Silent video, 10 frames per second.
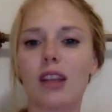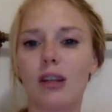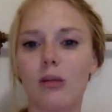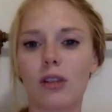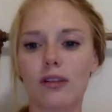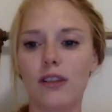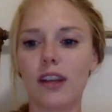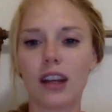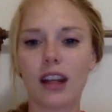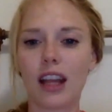that you were
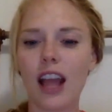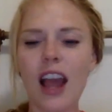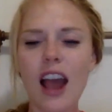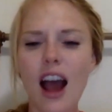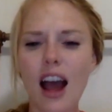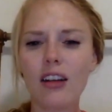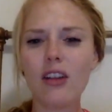defeated like i don't know